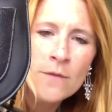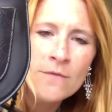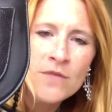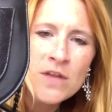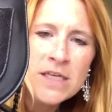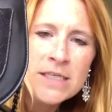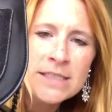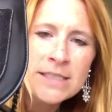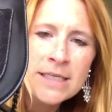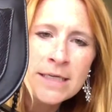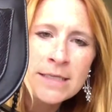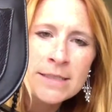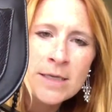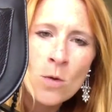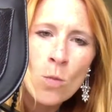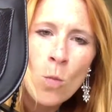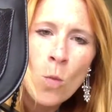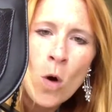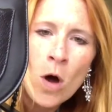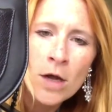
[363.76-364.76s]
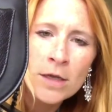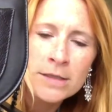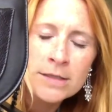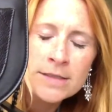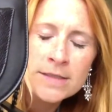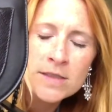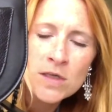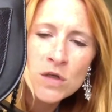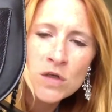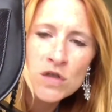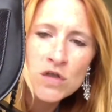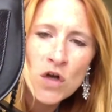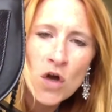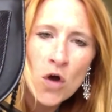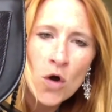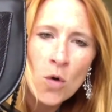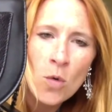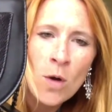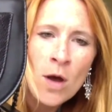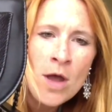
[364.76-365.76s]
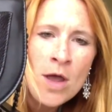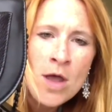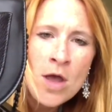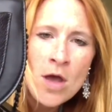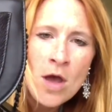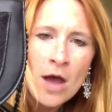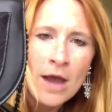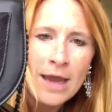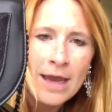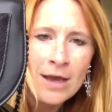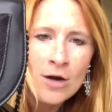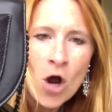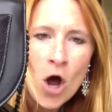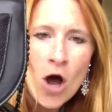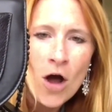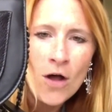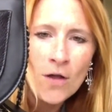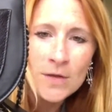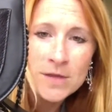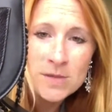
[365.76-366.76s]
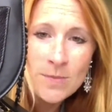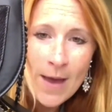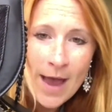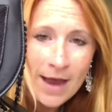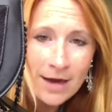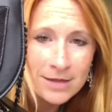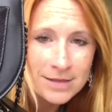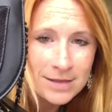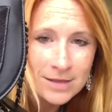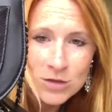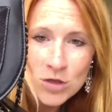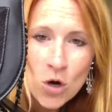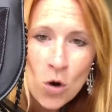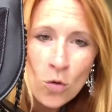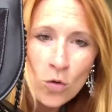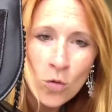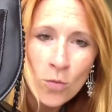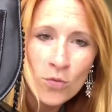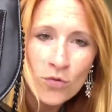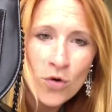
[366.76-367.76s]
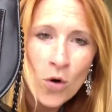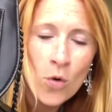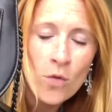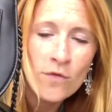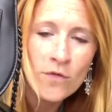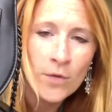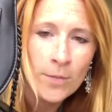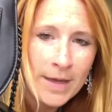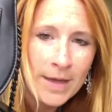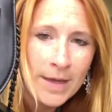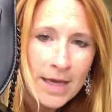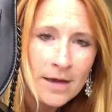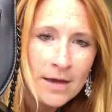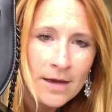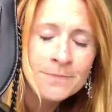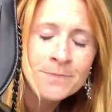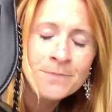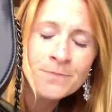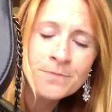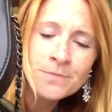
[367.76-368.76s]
of these things at once. So in all, this bag is a total pro for me.